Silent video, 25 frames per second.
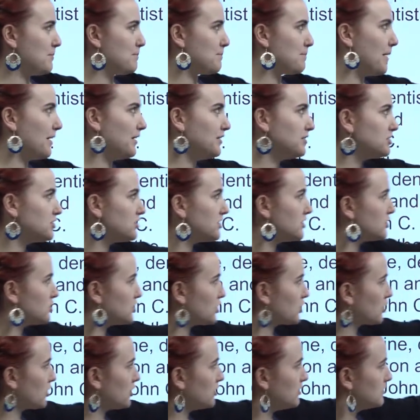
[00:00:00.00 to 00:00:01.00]
melts the
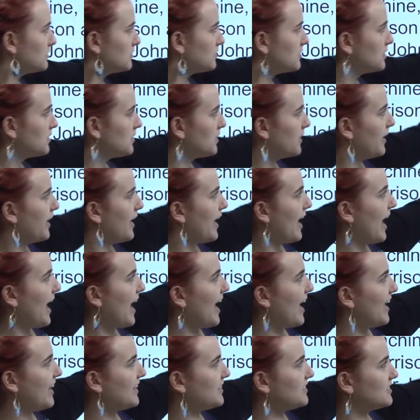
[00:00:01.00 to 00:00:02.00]
sugar
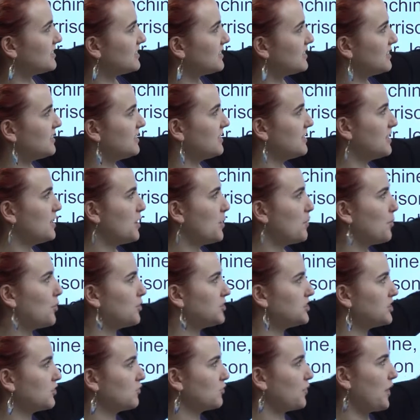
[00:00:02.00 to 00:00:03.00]
and
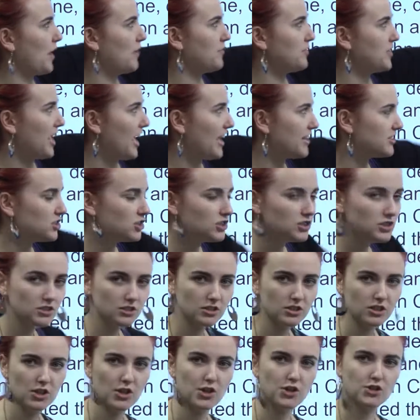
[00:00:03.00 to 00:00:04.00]
puts it around the
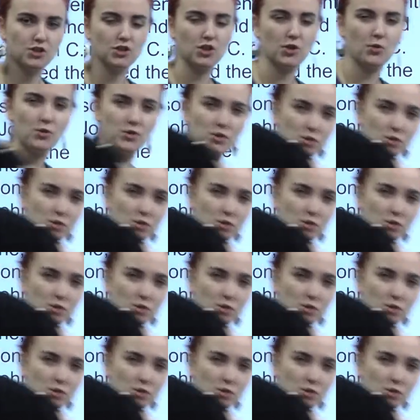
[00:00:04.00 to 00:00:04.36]
edges so that when